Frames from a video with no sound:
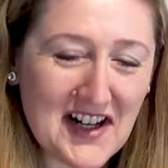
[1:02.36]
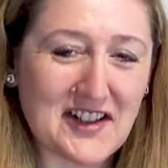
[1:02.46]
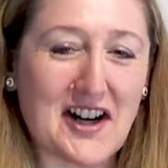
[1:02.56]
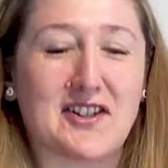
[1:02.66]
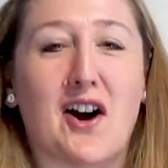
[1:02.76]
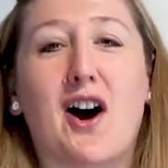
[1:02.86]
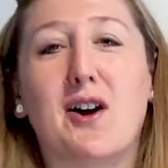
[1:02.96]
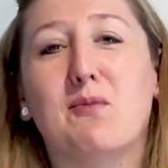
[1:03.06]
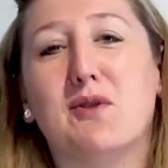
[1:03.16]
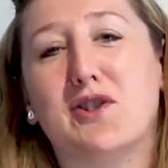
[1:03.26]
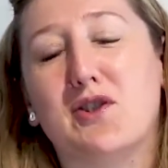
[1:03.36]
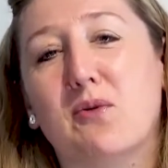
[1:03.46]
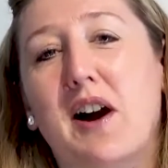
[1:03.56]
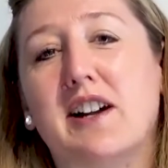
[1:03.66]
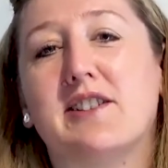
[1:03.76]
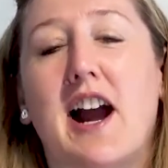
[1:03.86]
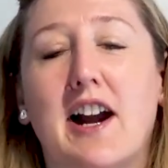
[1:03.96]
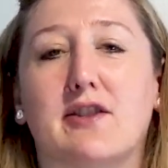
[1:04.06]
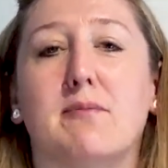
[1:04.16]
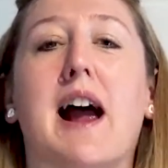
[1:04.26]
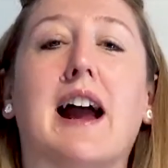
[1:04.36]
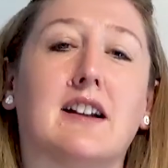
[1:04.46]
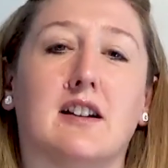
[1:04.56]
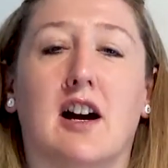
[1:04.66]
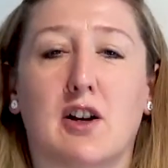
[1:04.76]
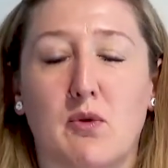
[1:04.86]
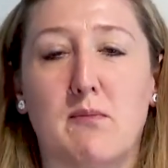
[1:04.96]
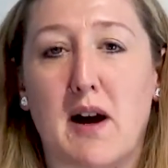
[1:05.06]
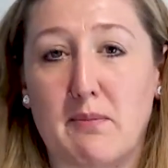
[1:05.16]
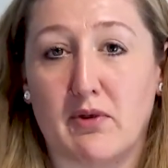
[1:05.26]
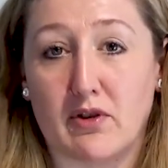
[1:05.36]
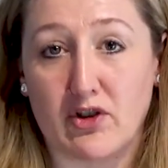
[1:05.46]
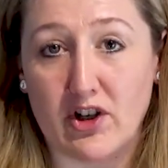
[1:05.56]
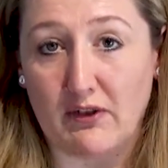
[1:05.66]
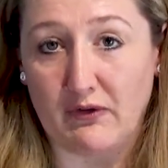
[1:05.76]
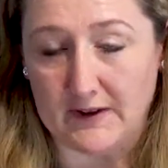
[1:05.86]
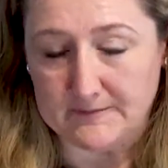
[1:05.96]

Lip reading: that I would do a tandem hang glide with my brother Jeffrey.